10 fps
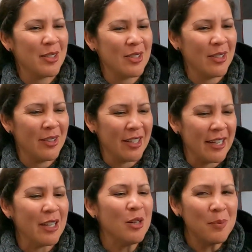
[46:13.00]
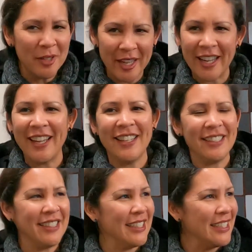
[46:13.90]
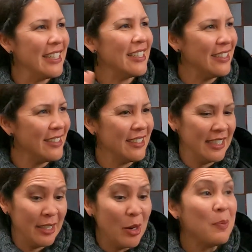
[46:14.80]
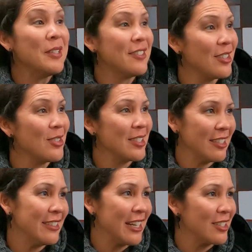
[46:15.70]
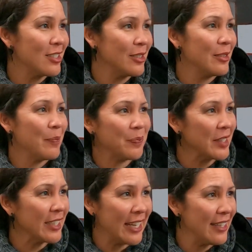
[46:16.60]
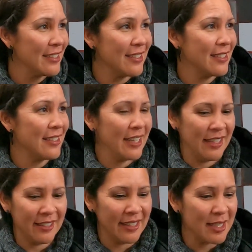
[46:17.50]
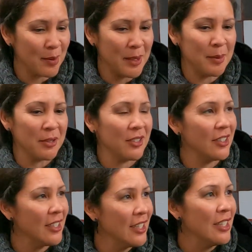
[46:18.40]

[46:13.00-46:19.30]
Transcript: So I hope that it opens those international gates and lets people